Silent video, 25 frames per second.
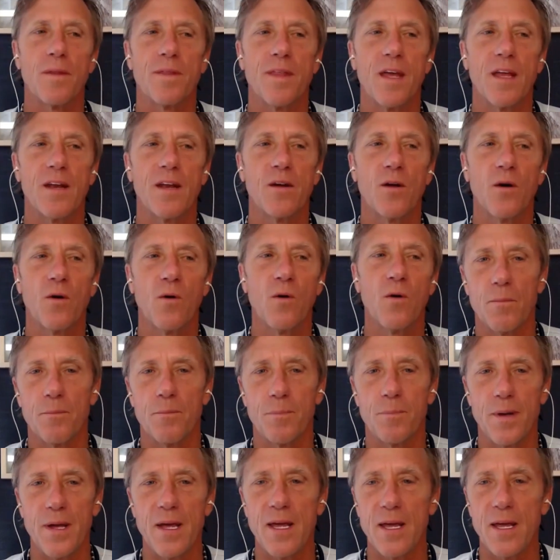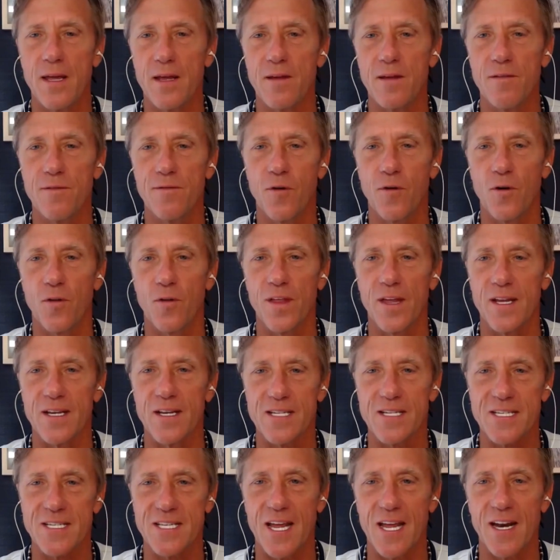but then um, b for the
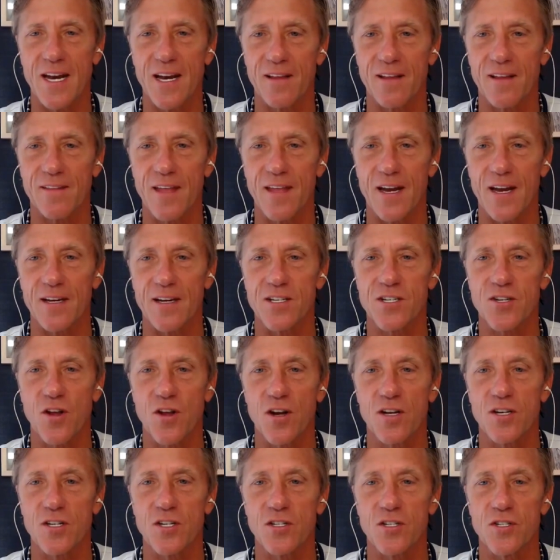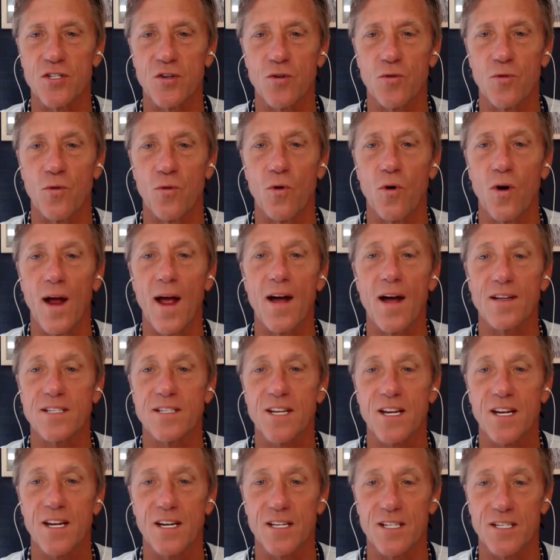aesthetic that it's going to do or how
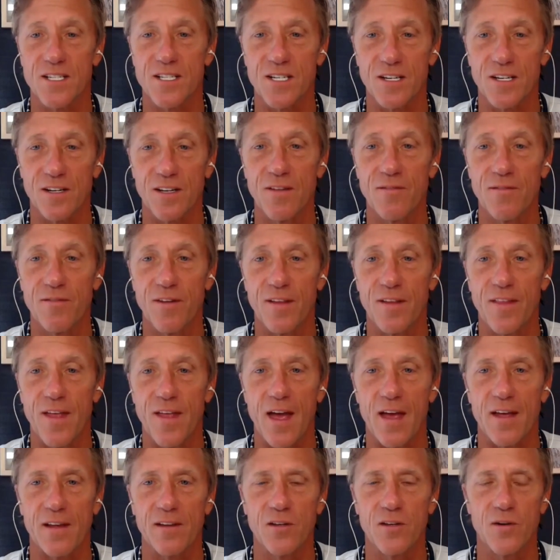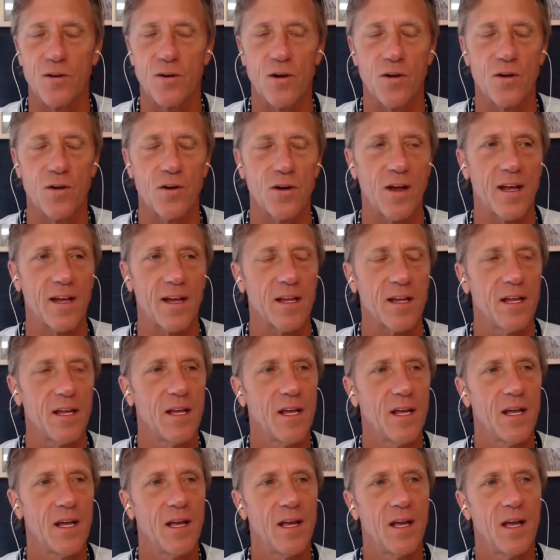it's going to deliver that you know like
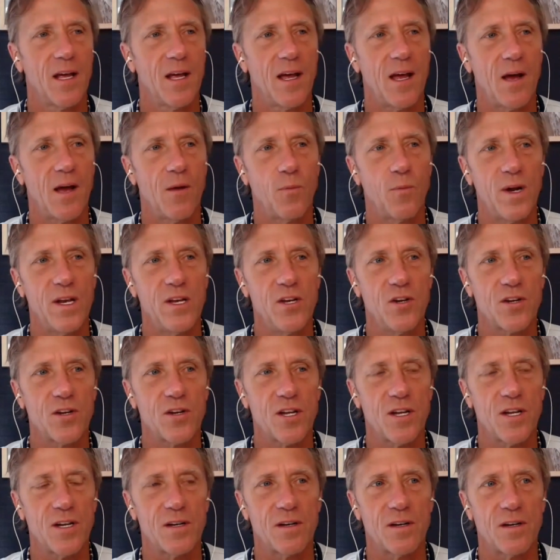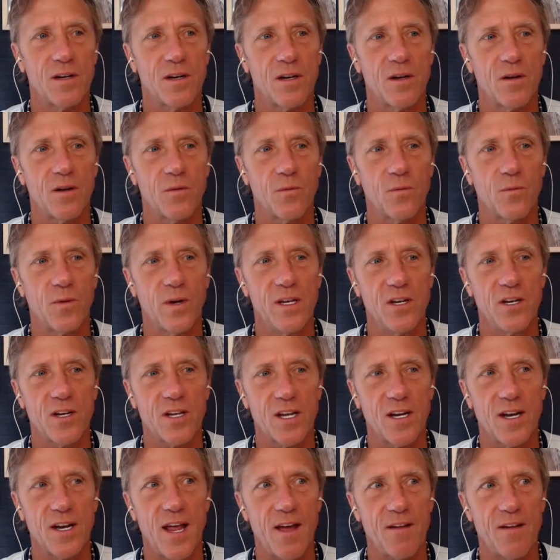and when mm. you can when you
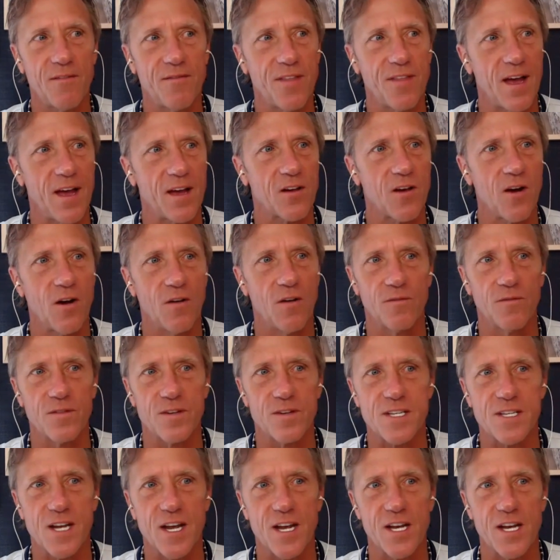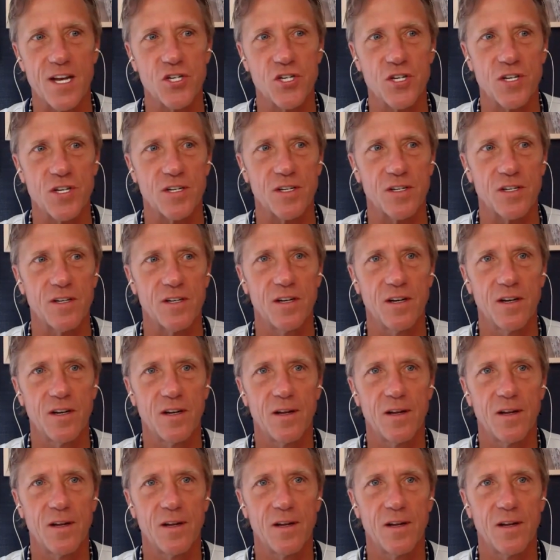can have that conversation